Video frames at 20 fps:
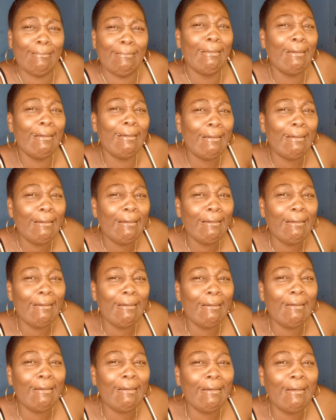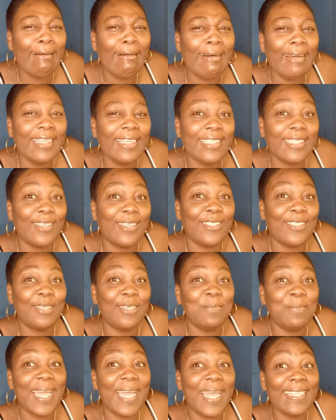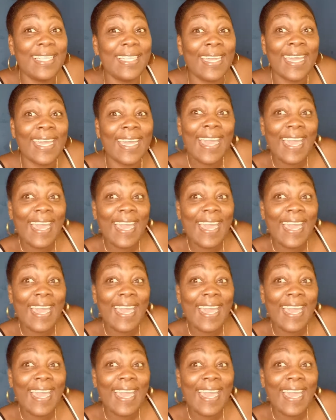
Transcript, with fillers: Oh, it touching my neck.